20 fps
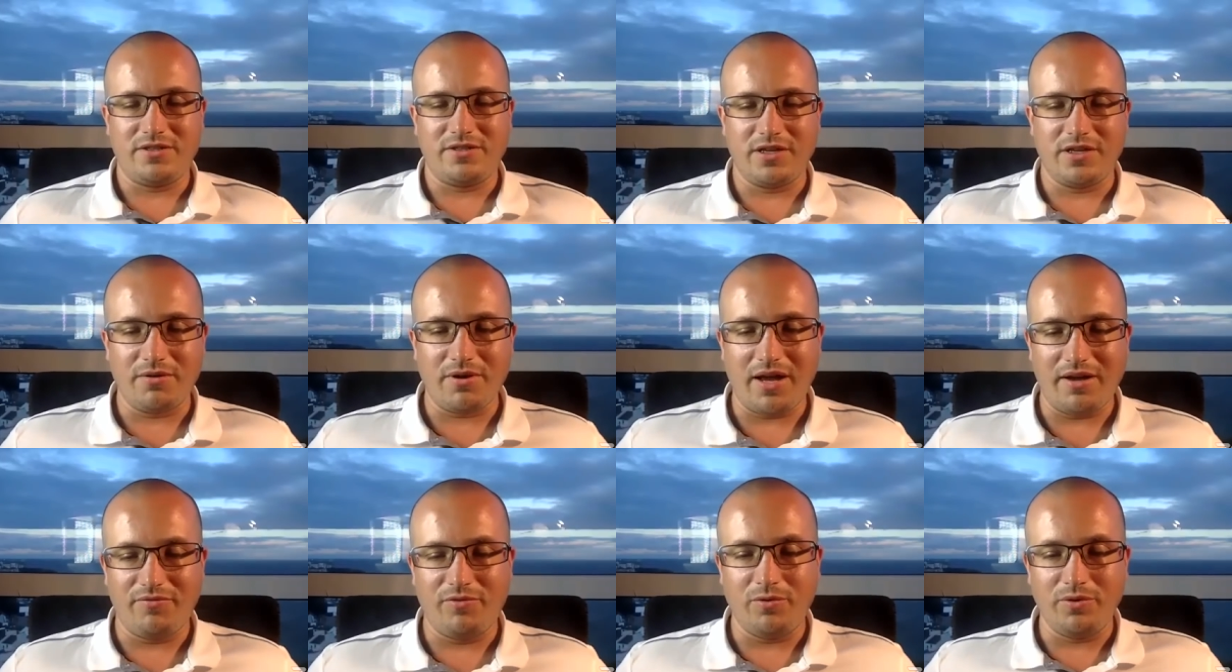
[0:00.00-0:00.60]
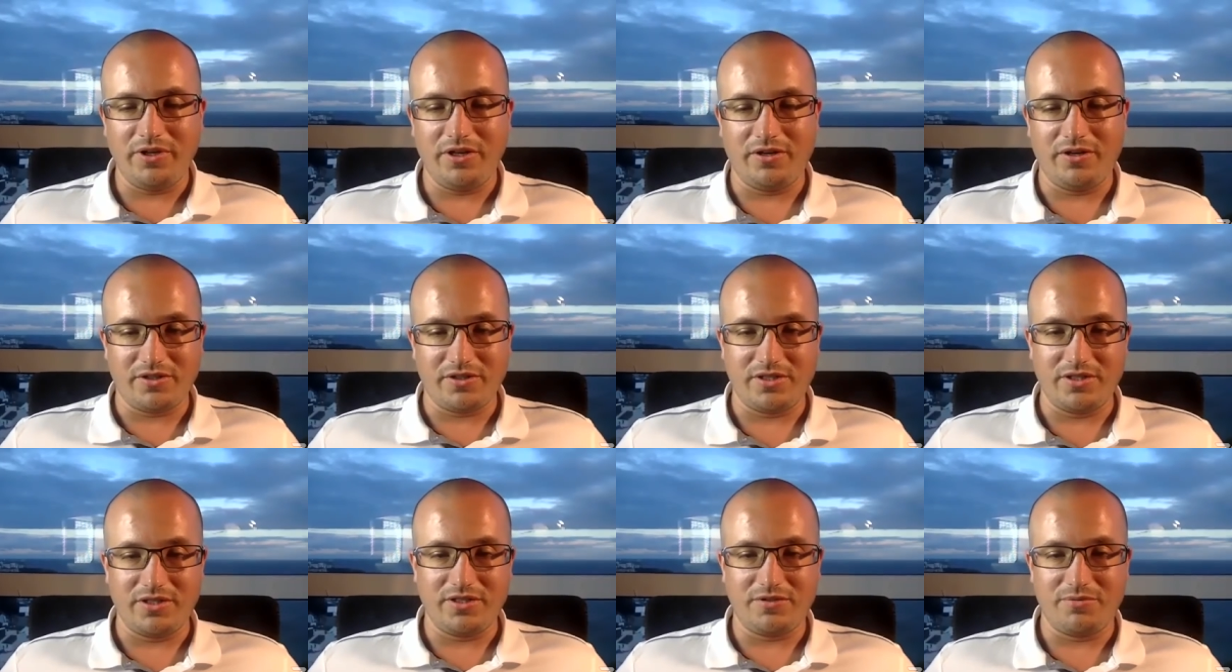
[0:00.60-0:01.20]
Don't have all the
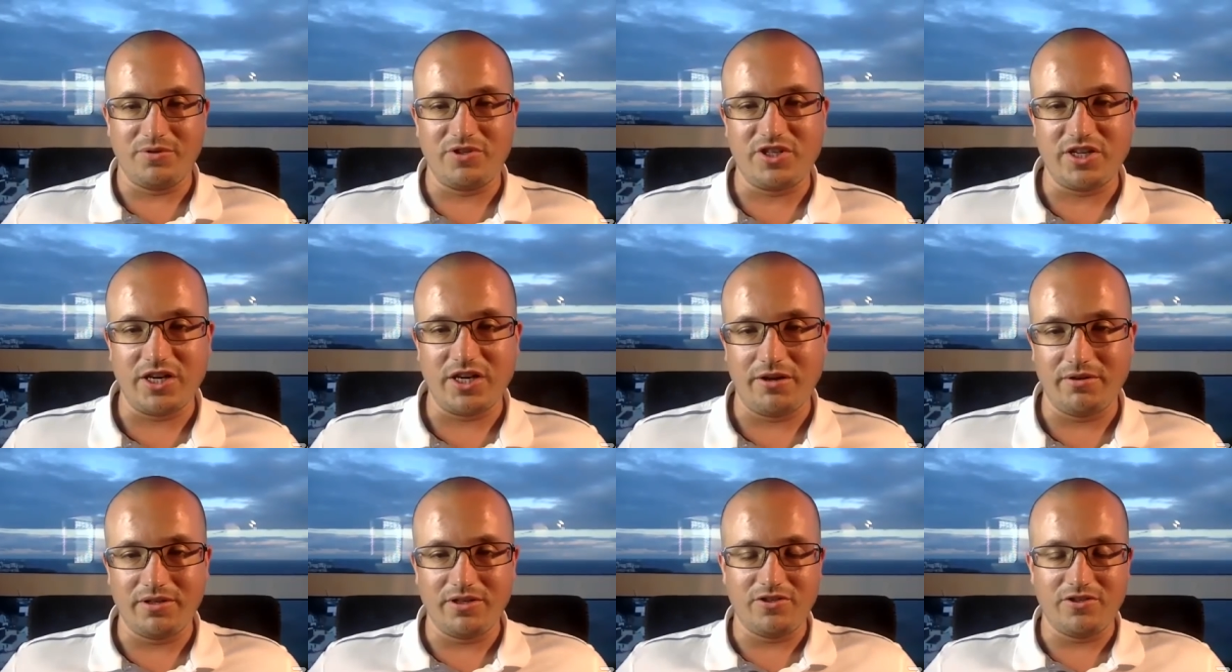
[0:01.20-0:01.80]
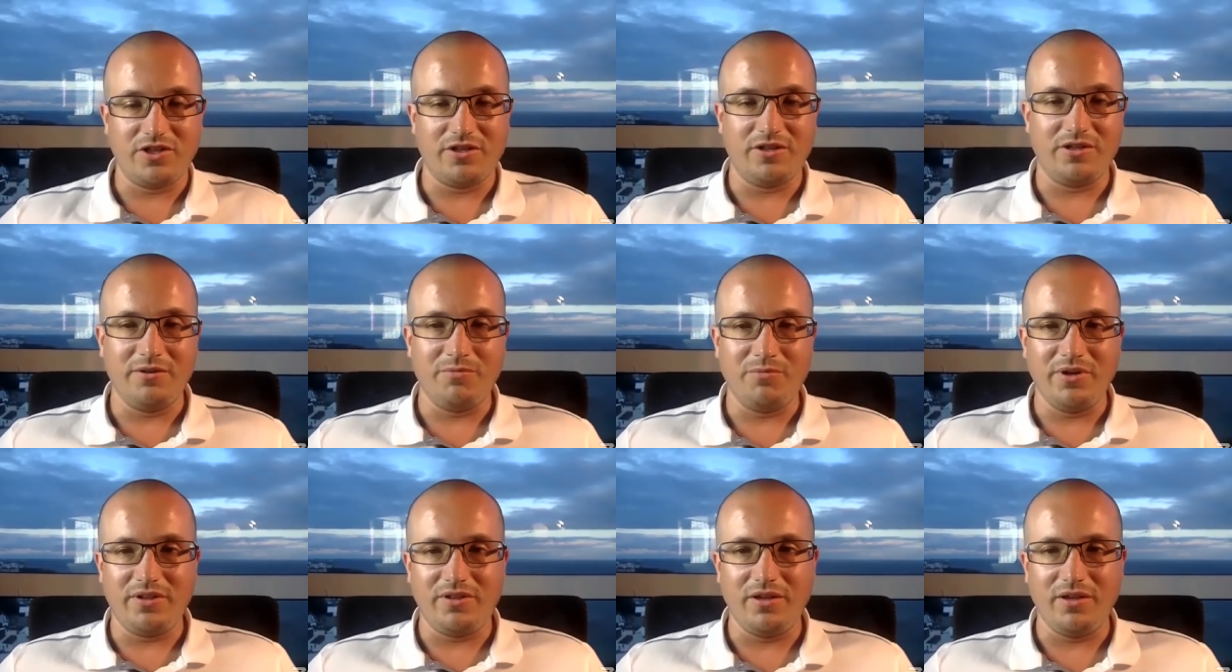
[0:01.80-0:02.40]
answers. We're sharing the journey
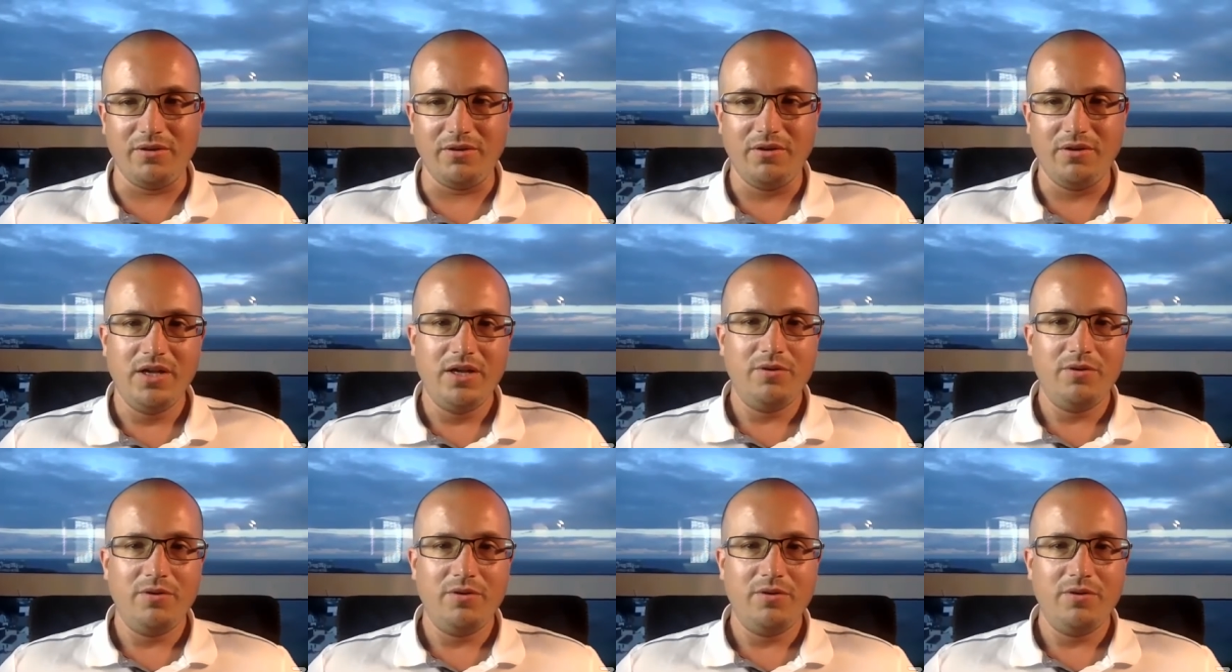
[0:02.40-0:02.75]
with you.